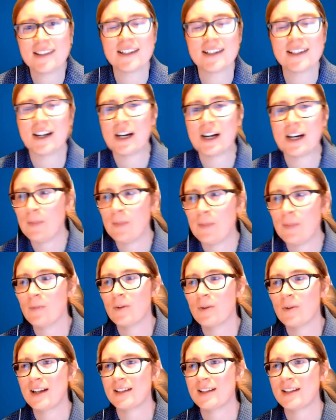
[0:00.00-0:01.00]

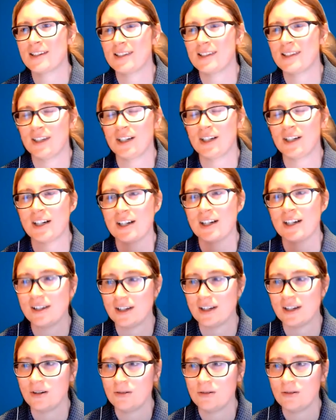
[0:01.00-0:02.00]
what you're going to
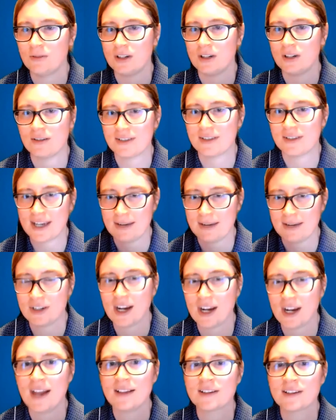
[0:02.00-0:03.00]
do when you save
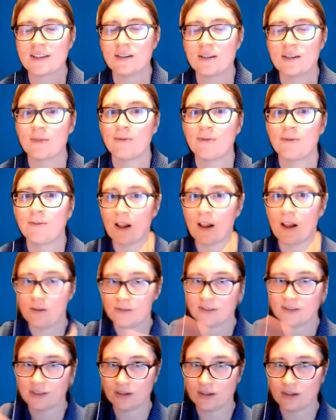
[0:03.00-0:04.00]
chat. So it
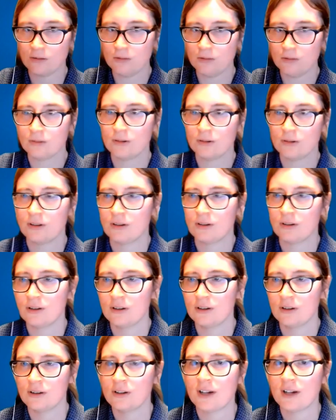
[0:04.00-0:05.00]
follows you
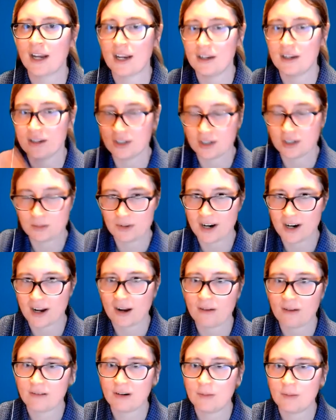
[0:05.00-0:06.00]
into your
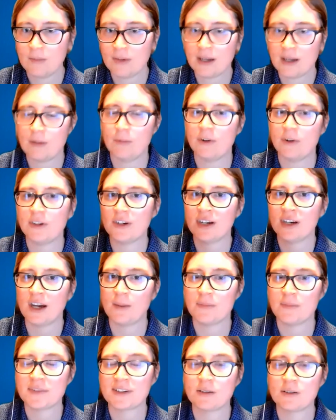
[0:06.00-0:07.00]
breakout room and when you
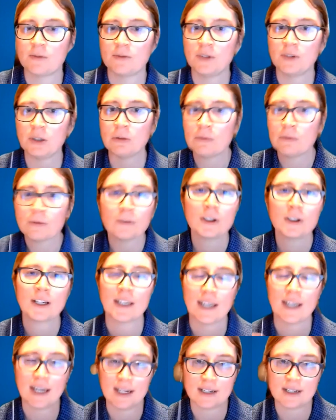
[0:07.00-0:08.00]
come. So if you
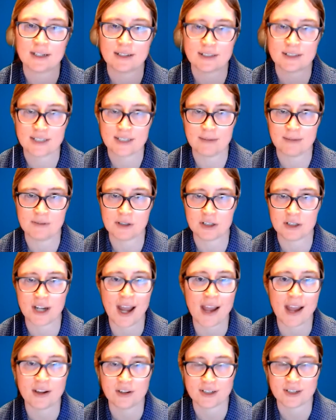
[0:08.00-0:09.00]
forget to save your
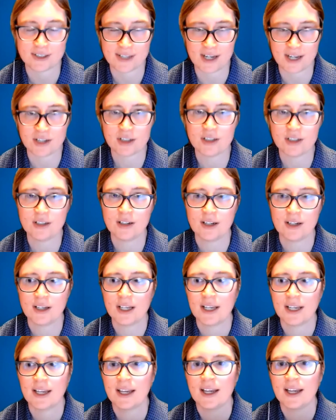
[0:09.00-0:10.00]
chat in your session,
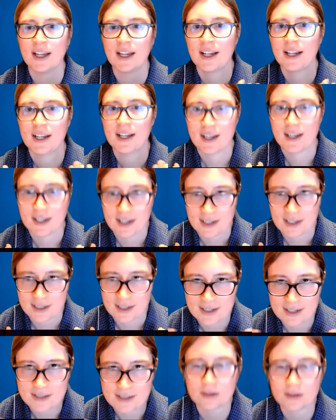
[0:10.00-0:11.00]

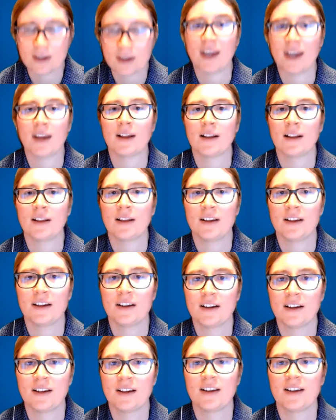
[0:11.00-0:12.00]
that's okay.
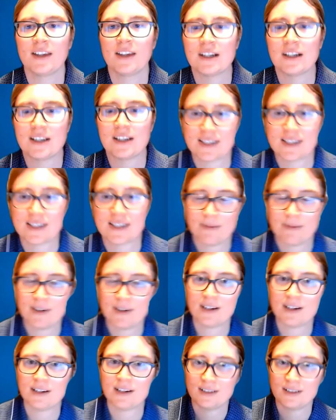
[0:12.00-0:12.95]
You can save it